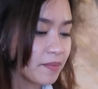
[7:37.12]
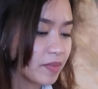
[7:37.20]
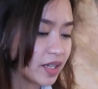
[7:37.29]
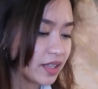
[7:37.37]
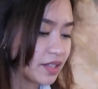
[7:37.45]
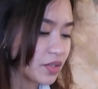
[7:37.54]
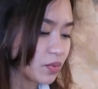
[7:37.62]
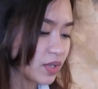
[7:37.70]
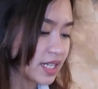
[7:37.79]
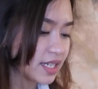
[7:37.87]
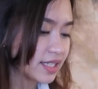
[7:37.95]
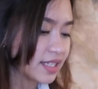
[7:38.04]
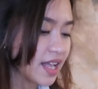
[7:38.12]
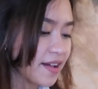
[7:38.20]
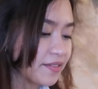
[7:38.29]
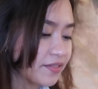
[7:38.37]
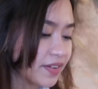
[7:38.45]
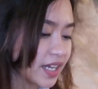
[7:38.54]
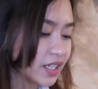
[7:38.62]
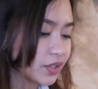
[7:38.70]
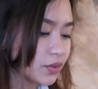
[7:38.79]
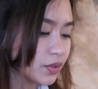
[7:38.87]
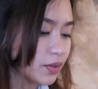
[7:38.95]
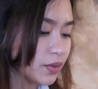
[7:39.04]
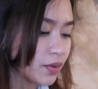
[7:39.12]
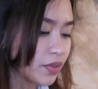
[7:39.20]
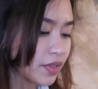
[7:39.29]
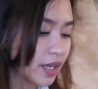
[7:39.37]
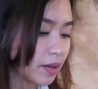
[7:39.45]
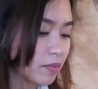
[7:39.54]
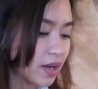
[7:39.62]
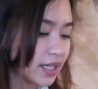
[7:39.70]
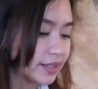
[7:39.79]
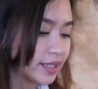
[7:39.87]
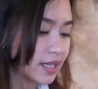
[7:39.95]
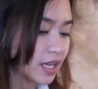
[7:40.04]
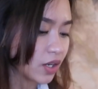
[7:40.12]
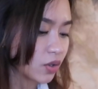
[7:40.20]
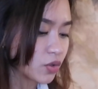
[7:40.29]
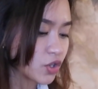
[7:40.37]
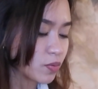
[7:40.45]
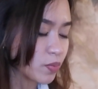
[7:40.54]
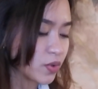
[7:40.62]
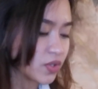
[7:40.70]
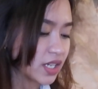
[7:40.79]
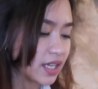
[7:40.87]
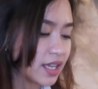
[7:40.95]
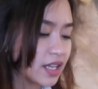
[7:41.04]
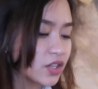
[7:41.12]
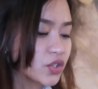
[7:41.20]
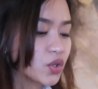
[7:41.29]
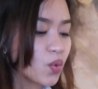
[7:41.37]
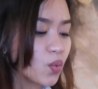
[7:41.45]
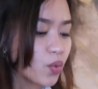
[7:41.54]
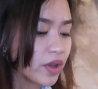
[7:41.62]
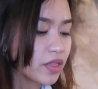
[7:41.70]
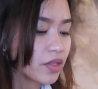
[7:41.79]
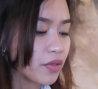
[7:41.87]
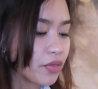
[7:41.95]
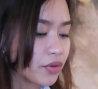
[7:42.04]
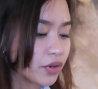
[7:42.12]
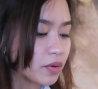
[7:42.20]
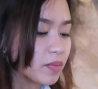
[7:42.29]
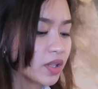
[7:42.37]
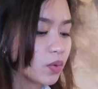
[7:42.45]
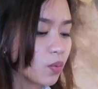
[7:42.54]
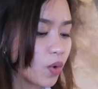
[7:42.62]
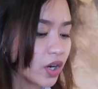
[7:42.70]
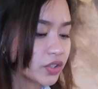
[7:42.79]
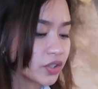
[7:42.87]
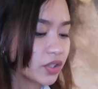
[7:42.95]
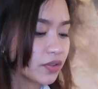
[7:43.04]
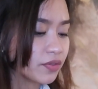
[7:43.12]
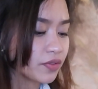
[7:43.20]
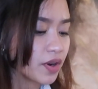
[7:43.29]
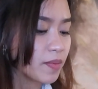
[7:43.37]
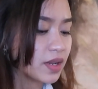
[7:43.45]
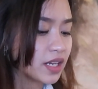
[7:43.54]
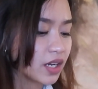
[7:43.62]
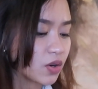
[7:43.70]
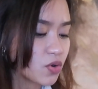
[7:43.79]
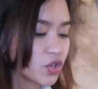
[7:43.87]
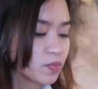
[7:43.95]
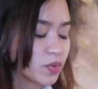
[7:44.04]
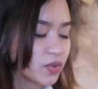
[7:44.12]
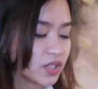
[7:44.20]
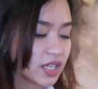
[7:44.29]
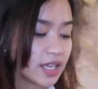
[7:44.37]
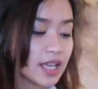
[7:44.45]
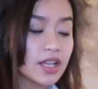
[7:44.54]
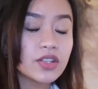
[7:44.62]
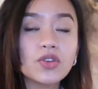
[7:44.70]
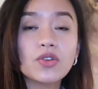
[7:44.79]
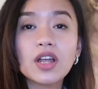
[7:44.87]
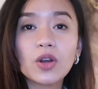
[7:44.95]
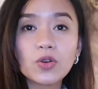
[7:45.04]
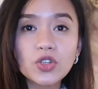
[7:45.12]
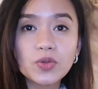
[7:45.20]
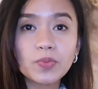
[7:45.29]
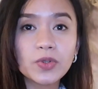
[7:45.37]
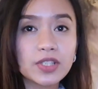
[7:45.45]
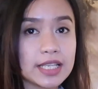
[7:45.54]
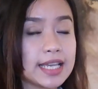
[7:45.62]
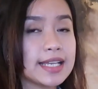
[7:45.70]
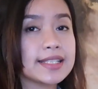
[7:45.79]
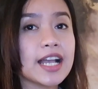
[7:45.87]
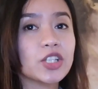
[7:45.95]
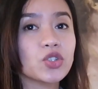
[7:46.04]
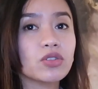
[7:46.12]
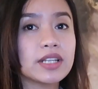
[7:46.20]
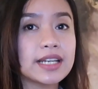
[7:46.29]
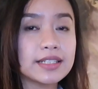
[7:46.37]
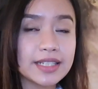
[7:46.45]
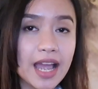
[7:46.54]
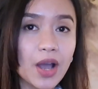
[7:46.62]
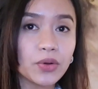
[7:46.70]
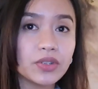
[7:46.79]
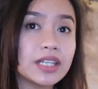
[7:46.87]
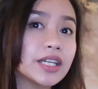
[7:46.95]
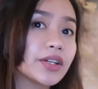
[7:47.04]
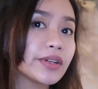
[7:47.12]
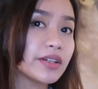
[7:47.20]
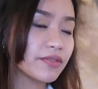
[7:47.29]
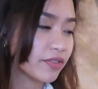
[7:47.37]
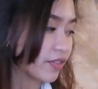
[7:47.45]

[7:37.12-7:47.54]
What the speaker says: But this one is avec de l'eau thermale de la Roche-Posay. So with thermal water from La Roche-Posay. So La Roche-Posay is actually a town here in